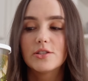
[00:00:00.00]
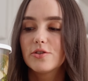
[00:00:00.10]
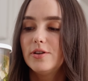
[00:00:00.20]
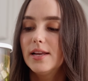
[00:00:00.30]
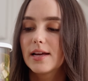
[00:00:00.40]
It's
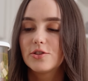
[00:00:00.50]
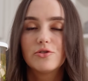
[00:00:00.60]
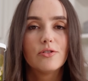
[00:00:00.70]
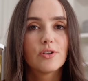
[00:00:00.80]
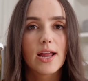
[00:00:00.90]
only like
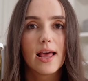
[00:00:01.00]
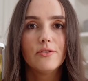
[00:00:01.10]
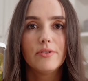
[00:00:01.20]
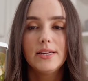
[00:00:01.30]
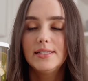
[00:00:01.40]
200
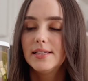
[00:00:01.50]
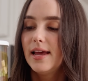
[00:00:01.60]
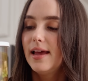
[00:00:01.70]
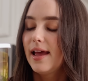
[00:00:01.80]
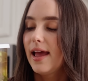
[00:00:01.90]
calories.
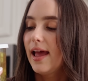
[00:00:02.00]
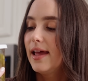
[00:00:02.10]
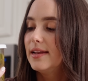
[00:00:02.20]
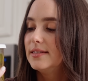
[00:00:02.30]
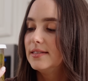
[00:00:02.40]

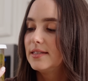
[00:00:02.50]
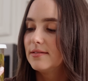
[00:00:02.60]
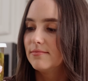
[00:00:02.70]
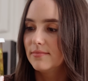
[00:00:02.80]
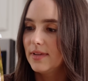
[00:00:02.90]
And
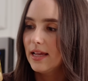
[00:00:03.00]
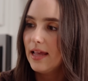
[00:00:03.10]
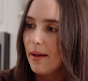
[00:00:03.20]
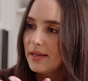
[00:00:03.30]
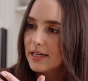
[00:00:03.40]

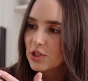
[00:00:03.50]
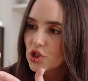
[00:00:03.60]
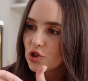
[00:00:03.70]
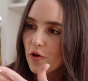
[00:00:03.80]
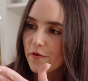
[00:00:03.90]
I mean, it's
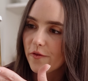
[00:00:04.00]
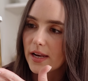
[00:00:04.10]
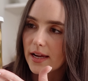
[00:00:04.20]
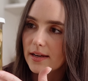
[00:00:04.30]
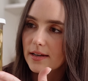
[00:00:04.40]
so
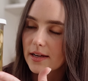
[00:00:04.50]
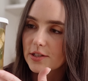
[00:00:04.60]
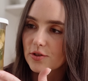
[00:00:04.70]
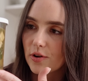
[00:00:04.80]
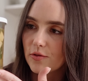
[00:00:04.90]
filling.
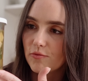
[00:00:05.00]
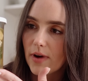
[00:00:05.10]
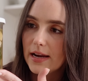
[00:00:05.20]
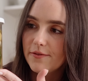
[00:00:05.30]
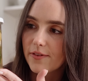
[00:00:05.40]
It's
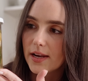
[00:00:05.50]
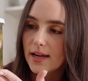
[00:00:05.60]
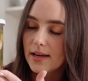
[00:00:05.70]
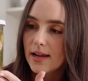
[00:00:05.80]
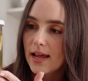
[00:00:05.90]
really
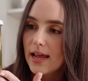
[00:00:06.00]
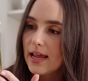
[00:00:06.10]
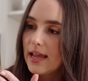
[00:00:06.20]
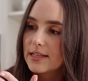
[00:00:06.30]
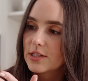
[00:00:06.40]
filling.
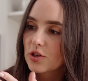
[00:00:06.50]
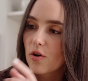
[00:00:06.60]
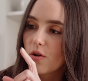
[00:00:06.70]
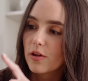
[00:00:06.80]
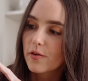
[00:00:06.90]
It's
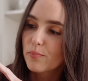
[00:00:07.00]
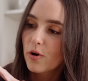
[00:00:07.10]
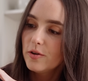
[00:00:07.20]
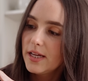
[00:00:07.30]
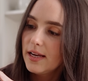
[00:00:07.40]
got a whole lot of
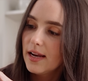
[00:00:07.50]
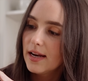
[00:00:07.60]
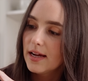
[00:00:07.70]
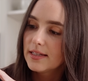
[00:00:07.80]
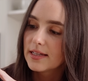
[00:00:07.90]
protein
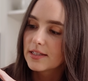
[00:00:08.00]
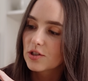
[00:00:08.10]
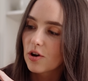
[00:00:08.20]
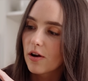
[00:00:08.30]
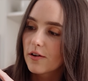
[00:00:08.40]
in it. It's
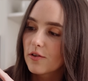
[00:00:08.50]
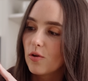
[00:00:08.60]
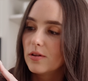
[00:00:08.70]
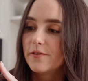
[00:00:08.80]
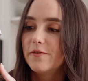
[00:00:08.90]
got a
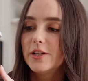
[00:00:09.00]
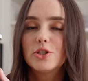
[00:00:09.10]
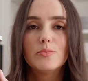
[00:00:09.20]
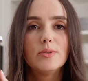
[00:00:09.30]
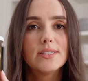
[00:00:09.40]
whole lot of
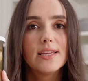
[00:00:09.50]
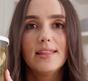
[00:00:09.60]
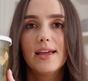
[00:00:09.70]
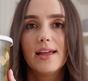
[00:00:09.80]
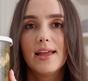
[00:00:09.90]
vegetables in
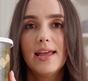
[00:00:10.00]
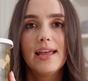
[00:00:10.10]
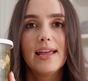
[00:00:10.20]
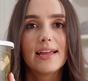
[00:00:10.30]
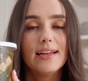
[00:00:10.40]
there.
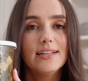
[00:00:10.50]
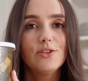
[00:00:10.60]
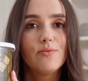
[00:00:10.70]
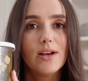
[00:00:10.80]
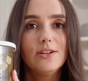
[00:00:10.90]
It's
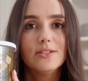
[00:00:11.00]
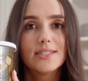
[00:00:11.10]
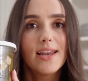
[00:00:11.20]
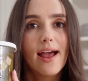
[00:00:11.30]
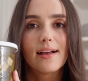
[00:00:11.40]
a really good
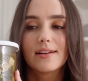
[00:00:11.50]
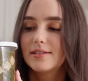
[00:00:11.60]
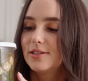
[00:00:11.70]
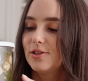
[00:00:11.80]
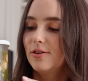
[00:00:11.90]
snack.
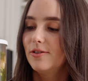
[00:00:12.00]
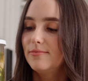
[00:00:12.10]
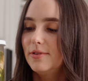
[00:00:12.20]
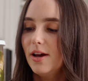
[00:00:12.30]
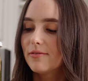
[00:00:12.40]
So
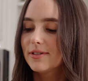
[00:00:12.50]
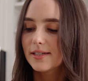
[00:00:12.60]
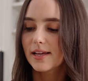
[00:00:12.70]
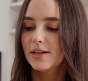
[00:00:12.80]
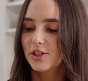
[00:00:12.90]
yeah, I was
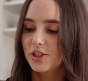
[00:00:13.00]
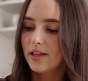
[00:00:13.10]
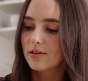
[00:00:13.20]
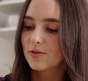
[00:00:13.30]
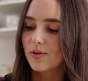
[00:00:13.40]
excited to
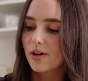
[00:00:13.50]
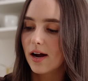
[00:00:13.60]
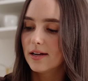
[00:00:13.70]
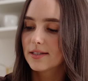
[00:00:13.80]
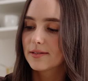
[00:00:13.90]
share this with you
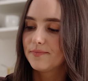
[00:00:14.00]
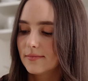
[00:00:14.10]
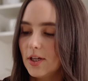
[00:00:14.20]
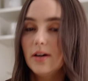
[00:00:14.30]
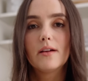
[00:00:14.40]
guys.
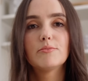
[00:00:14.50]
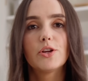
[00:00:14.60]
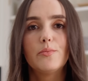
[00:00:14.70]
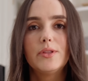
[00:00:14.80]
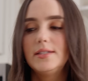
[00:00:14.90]
Yeah, I'm just
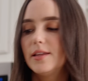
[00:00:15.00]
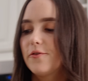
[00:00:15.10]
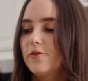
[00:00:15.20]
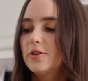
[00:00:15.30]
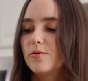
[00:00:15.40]
gonna put these in the
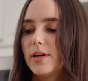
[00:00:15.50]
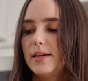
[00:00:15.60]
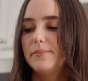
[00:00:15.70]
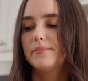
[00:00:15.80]
fridge quickly.